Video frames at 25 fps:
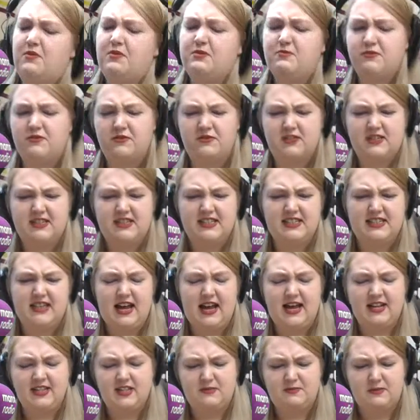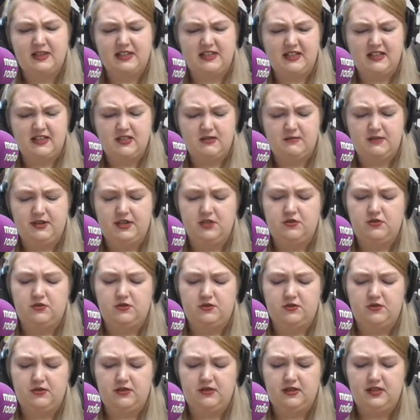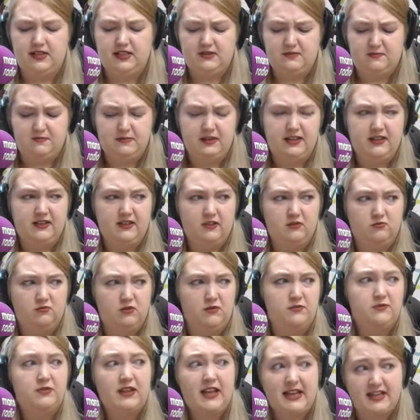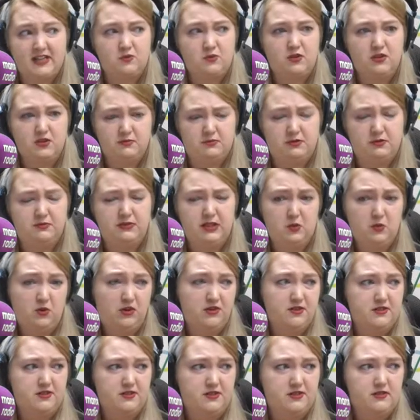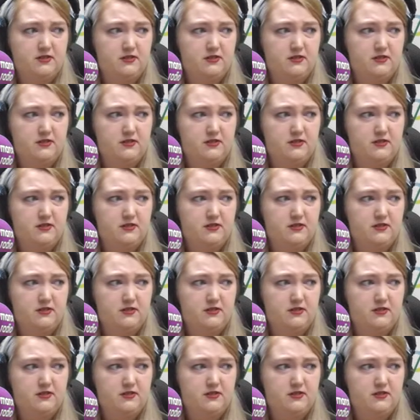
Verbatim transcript: important is that aspect then to make sure that this bill reflects what the public wants?